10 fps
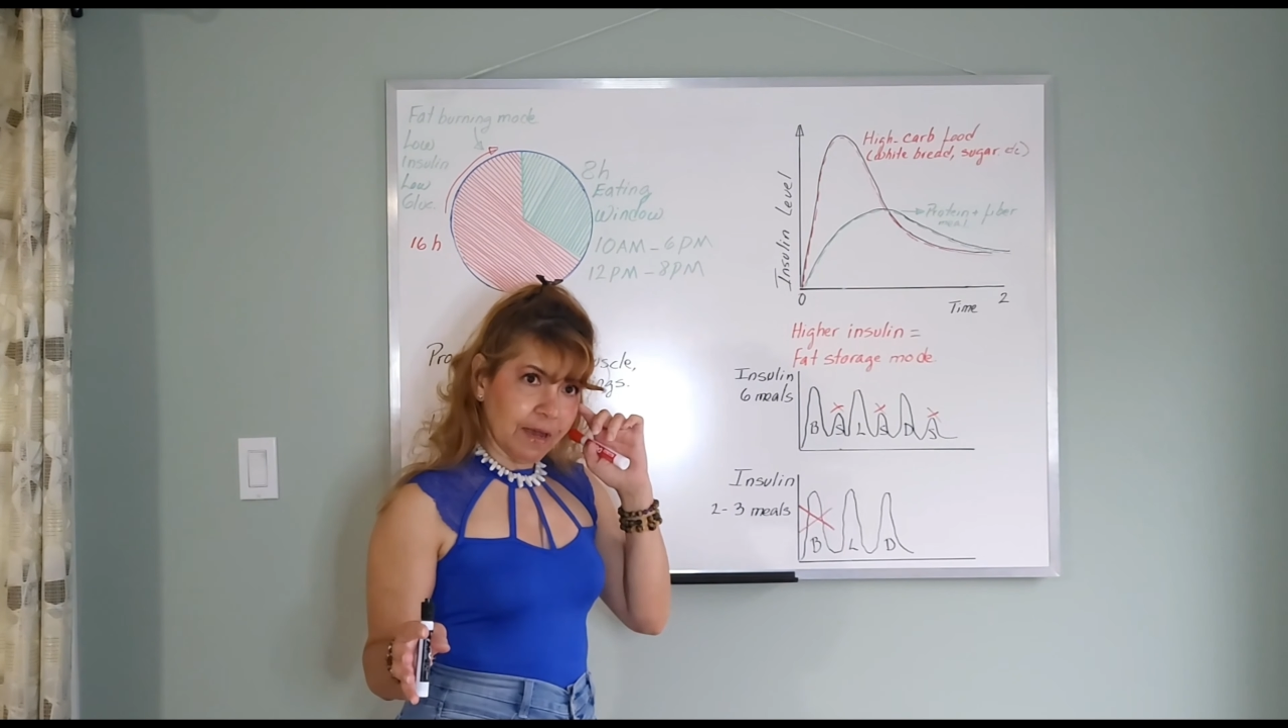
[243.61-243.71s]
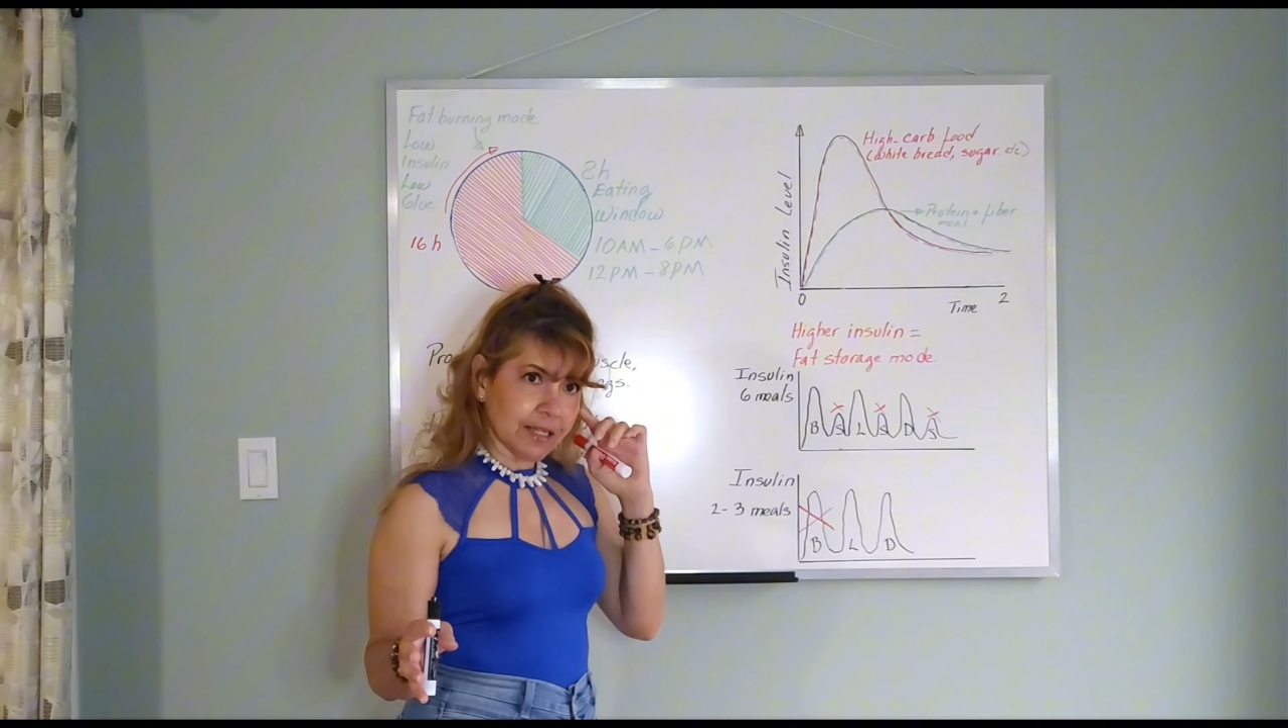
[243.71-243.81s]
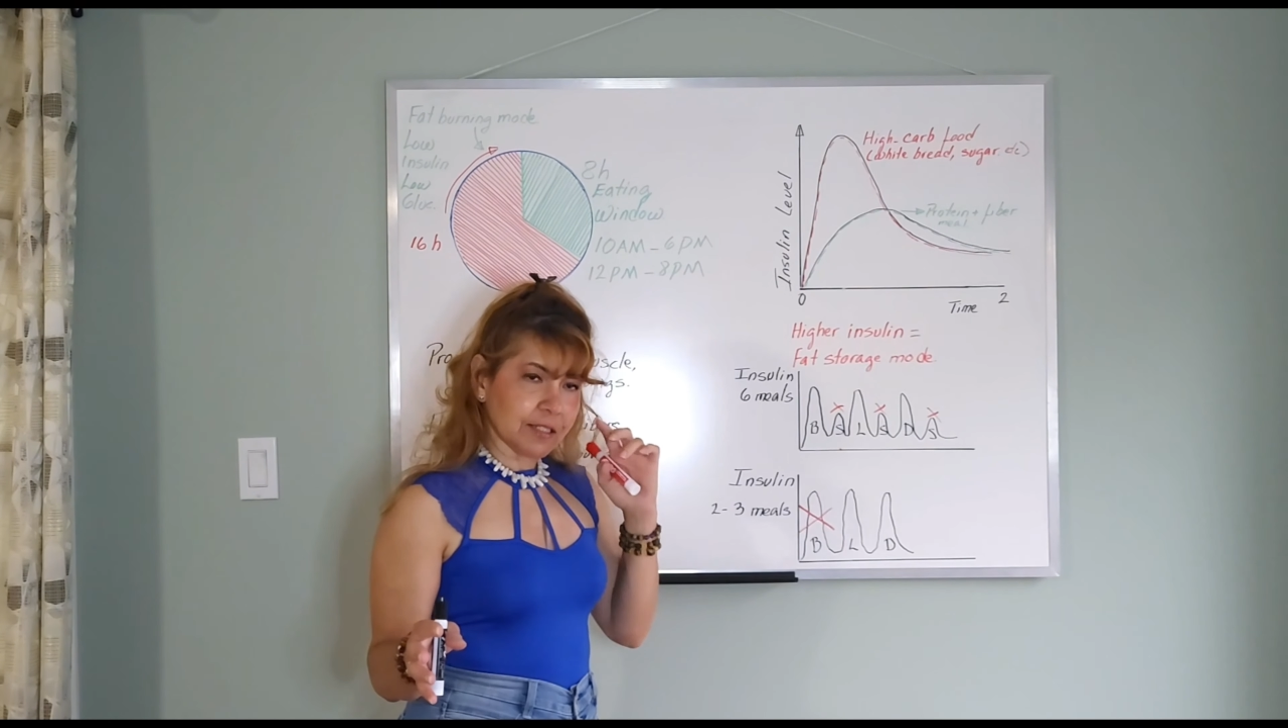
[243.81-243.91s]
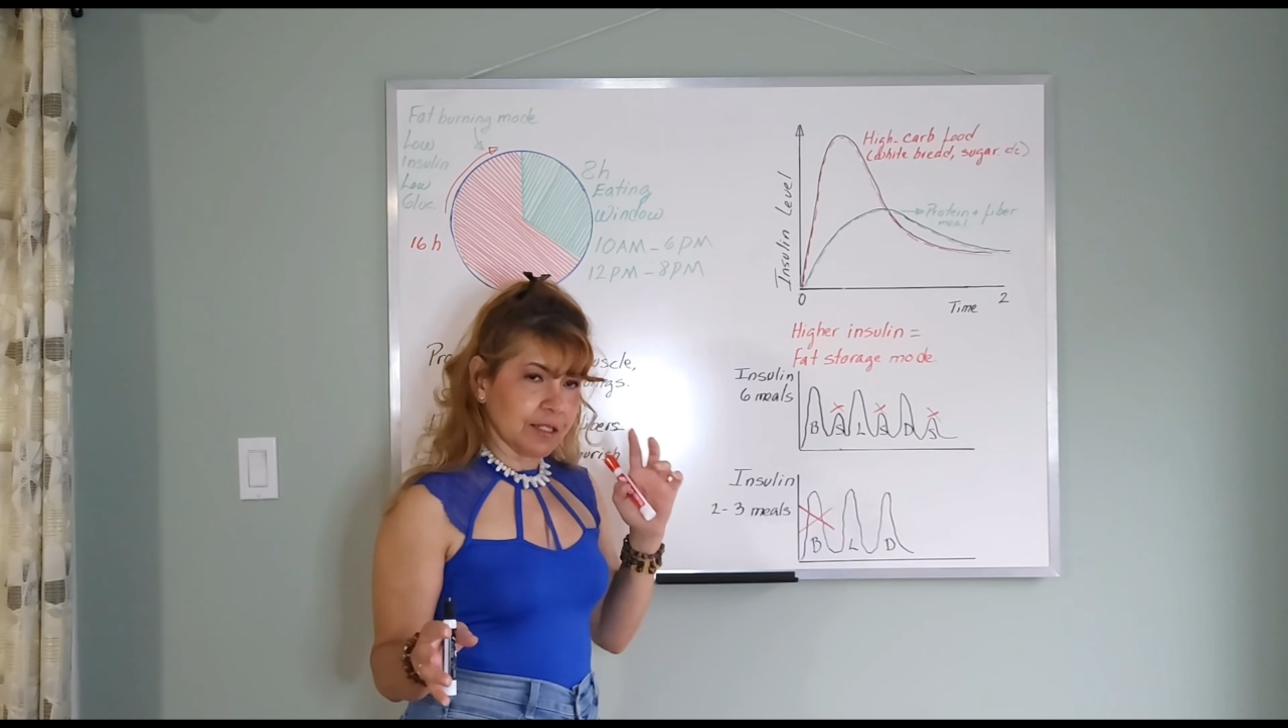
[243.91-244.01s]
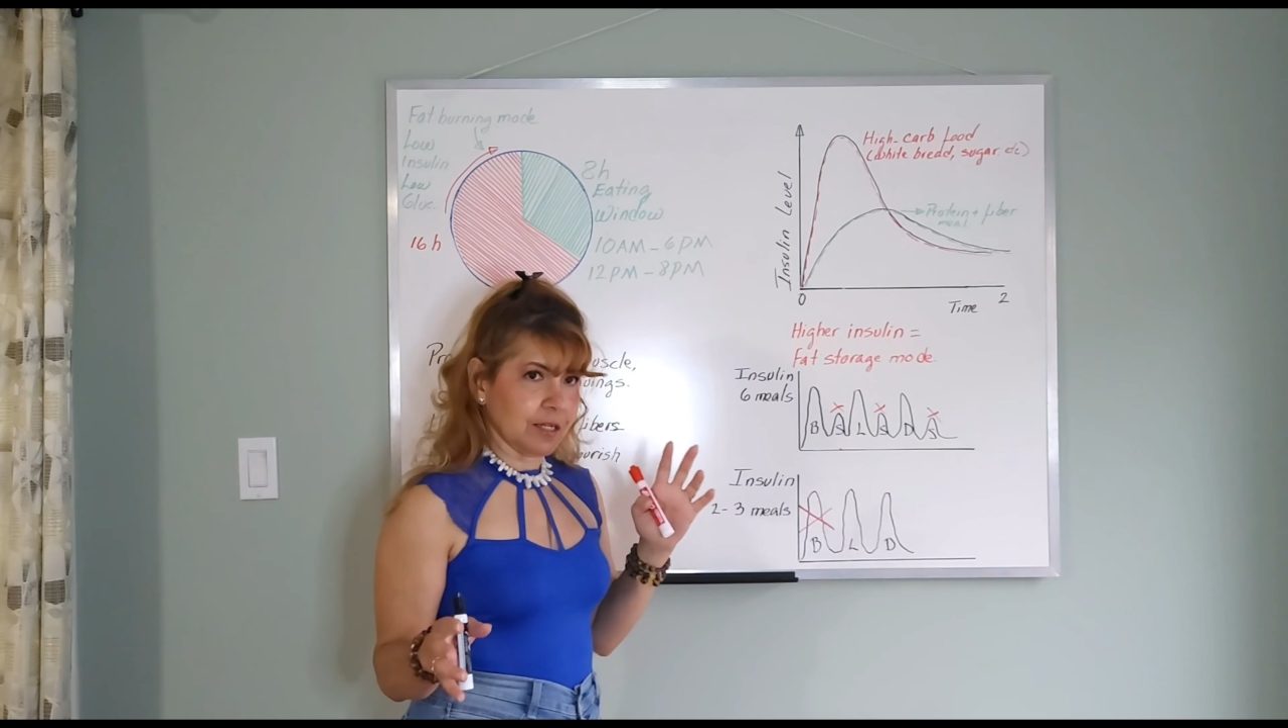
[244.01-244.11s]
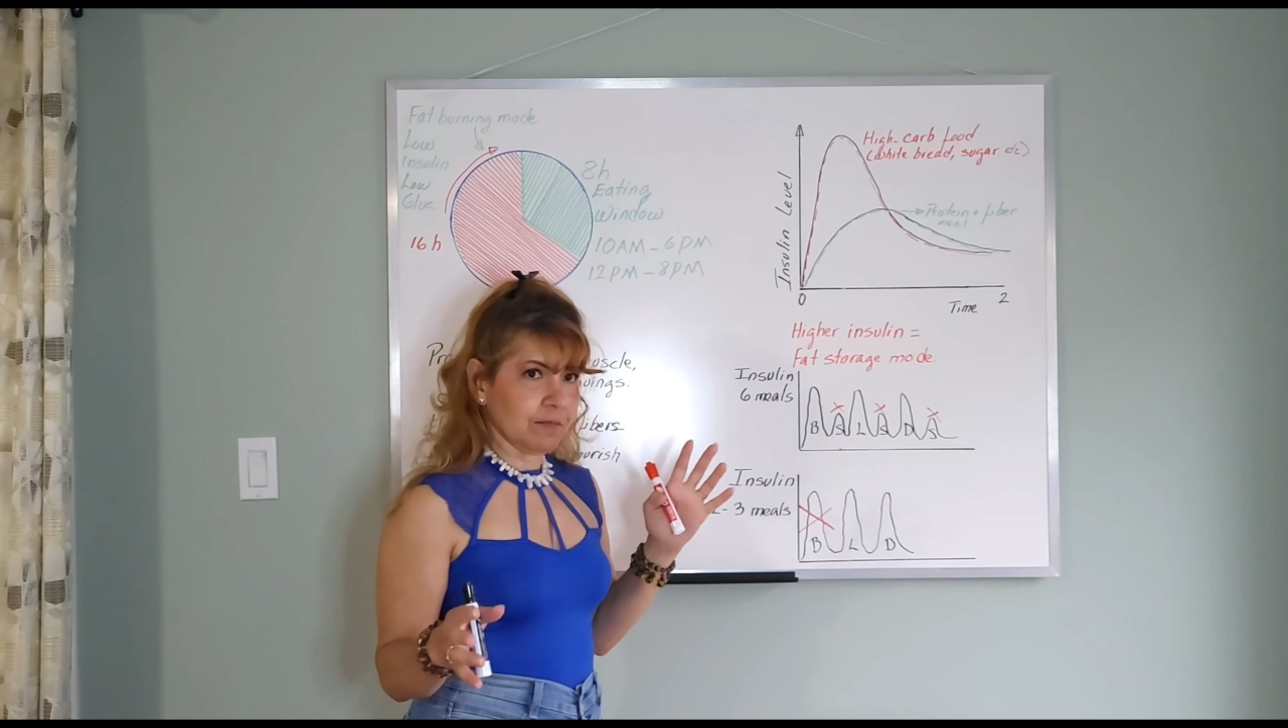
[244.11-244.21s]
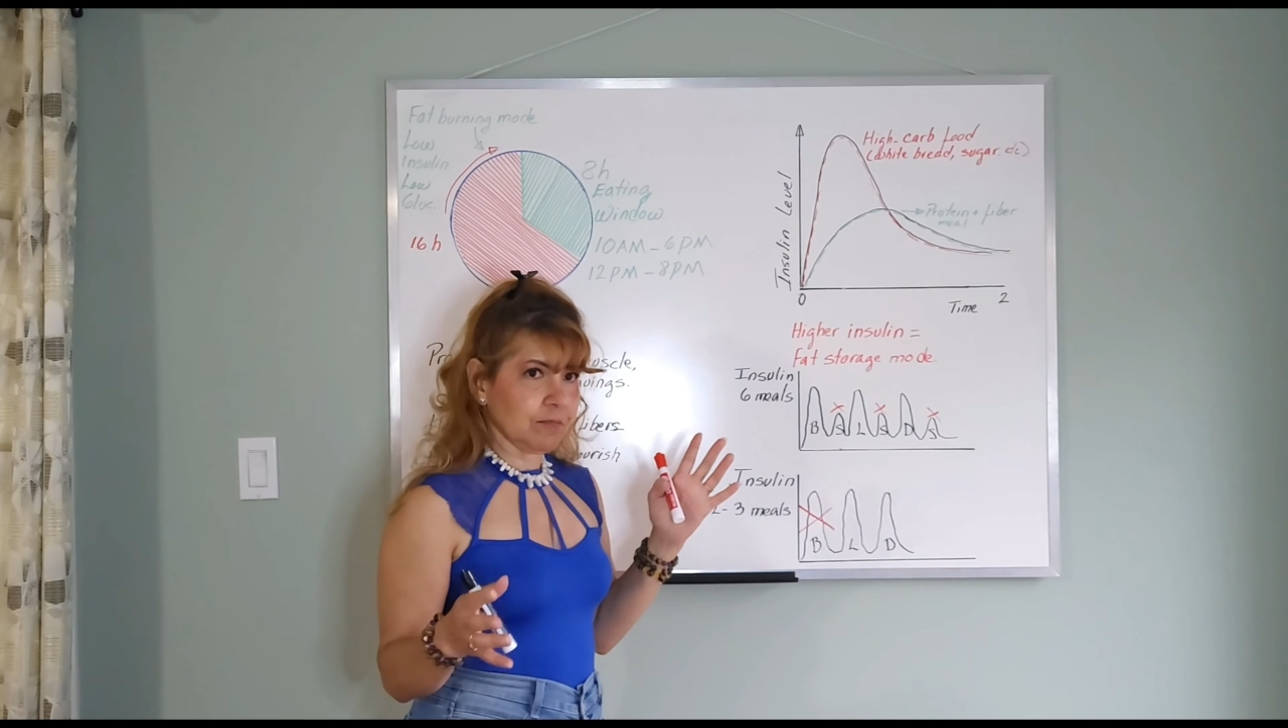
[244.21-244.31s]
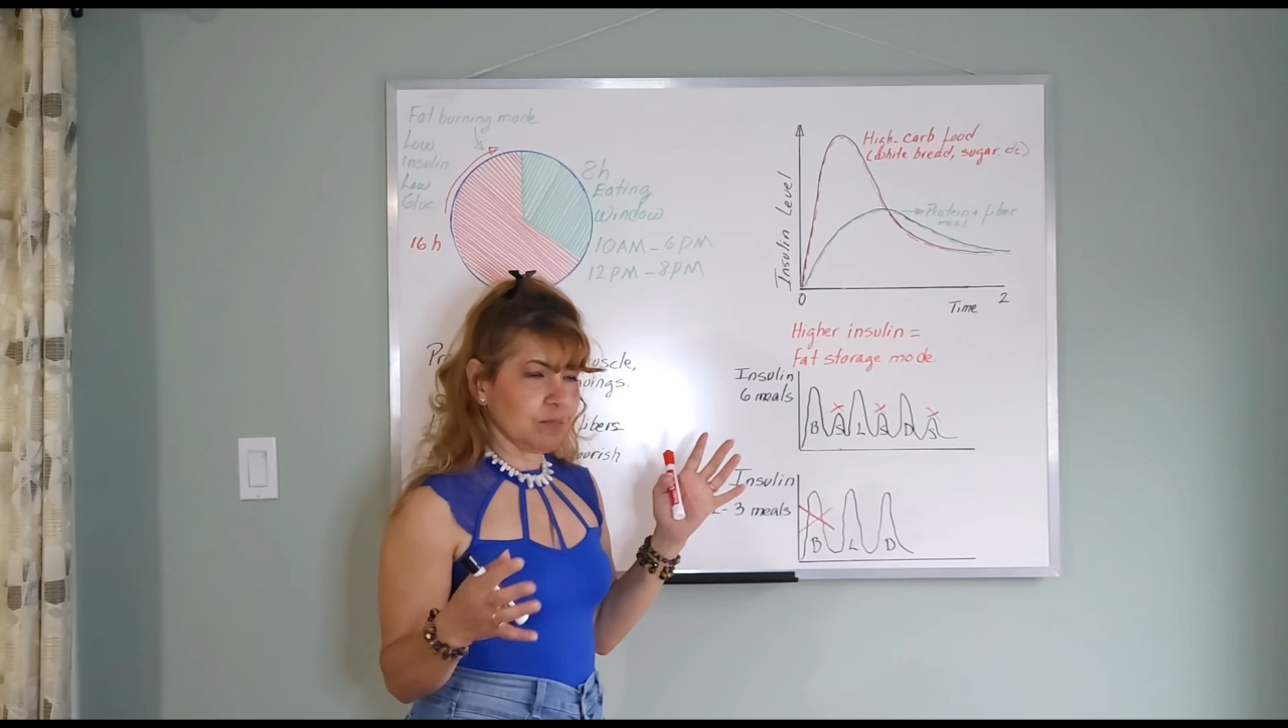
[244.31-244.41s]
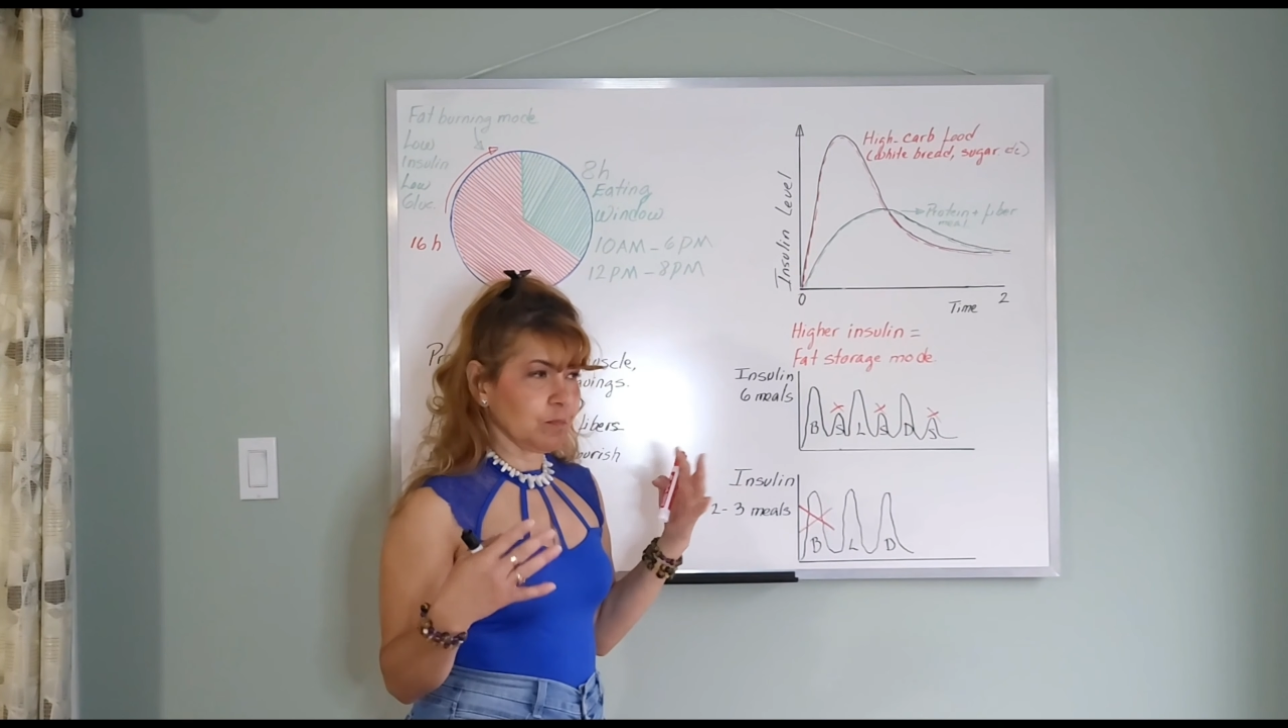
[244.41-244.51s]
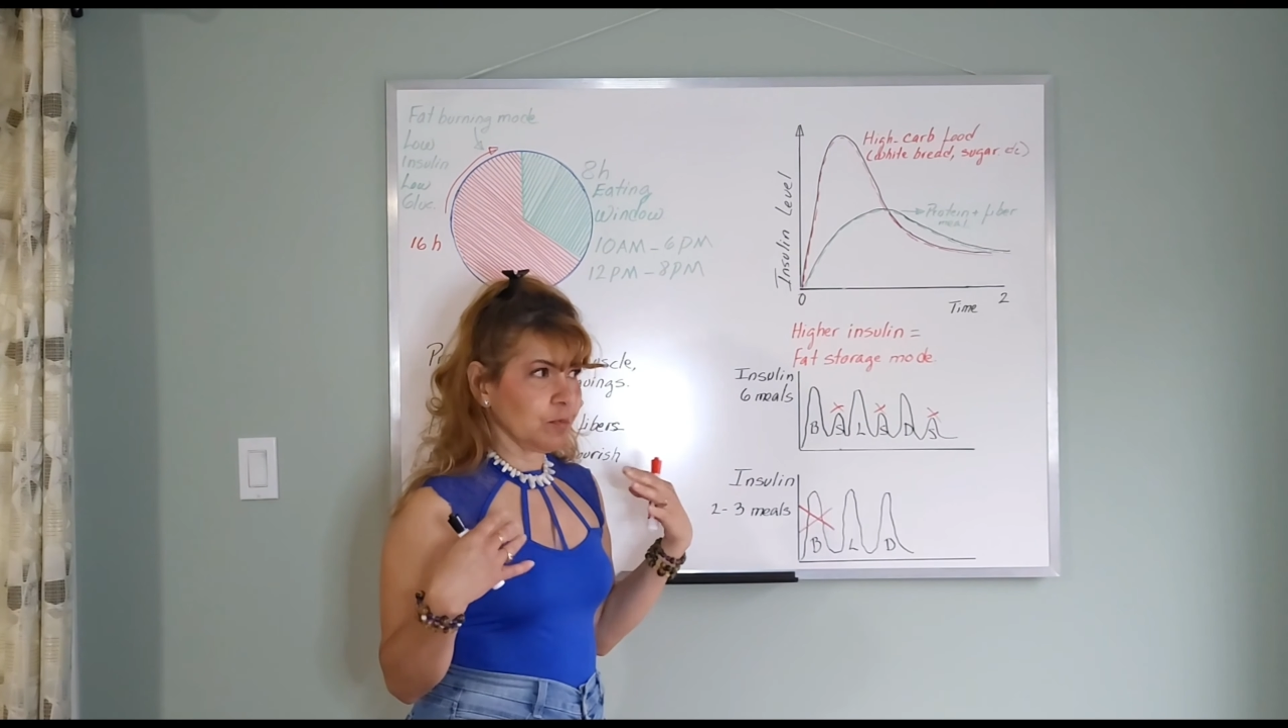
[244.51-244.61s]

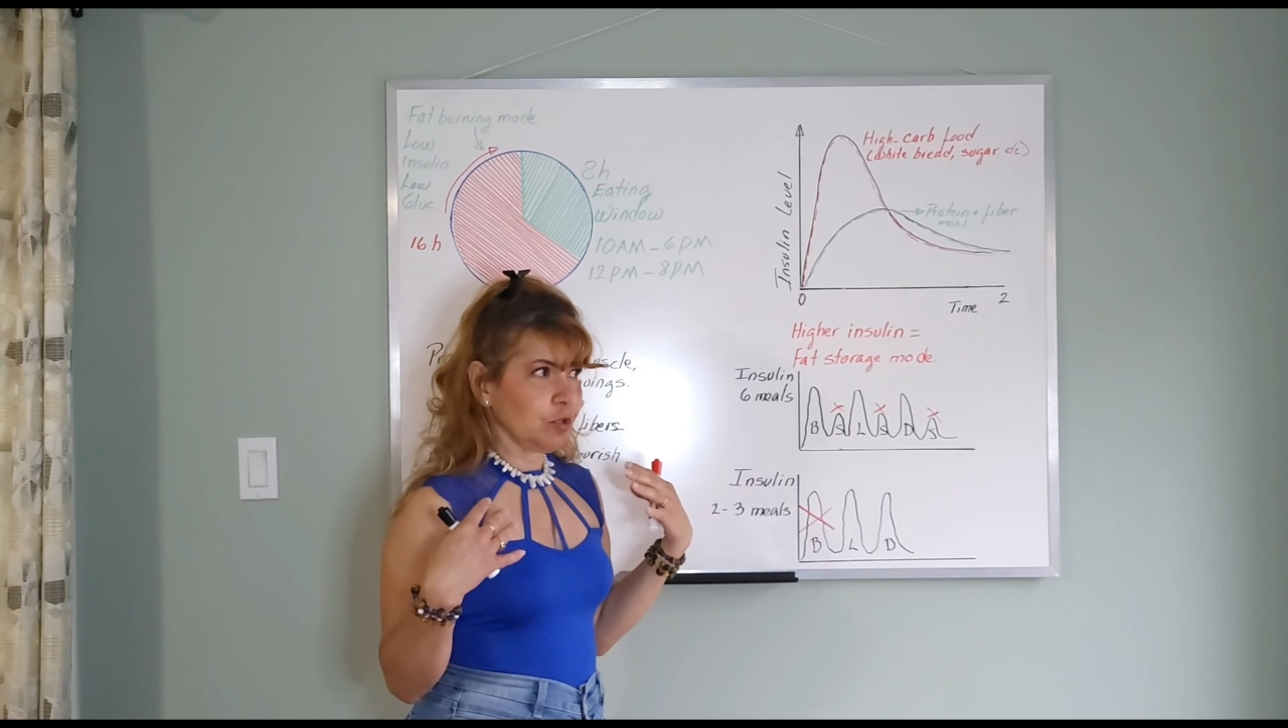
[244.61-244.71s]
fasting,